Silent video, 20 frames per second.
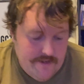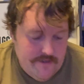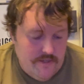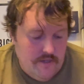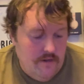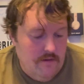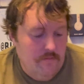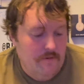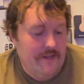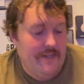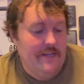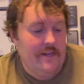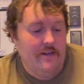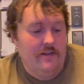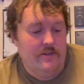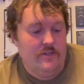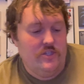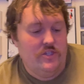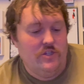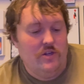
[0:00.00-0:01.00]
So we're
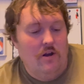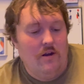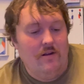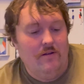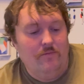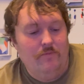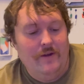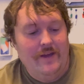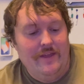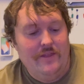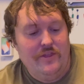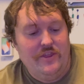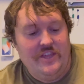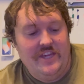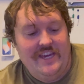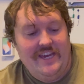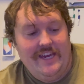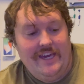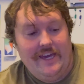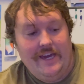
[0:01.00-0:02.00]
gonna start with
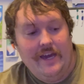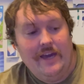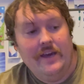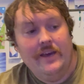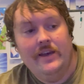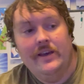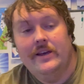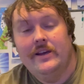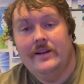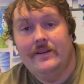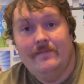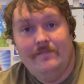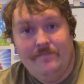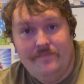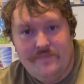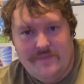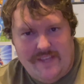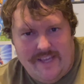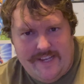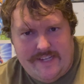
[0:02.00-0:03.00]
the
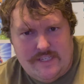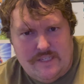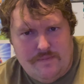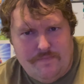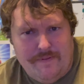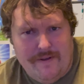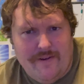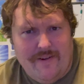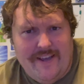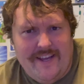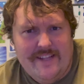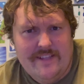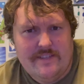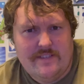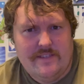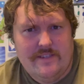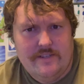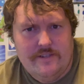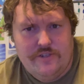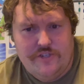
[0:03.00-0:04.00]

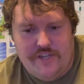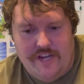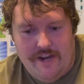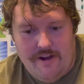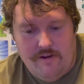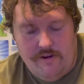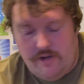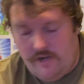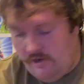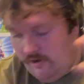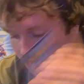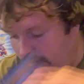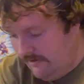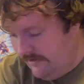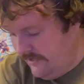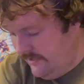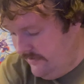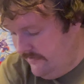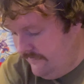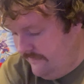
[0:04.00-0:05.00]
experience share
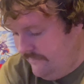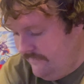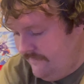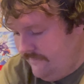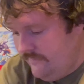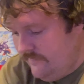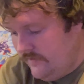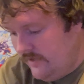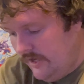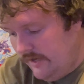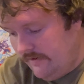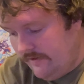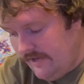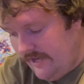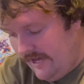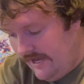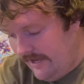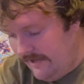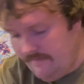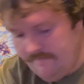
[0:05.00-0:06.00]
card.
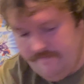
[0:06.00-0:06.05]
Okay,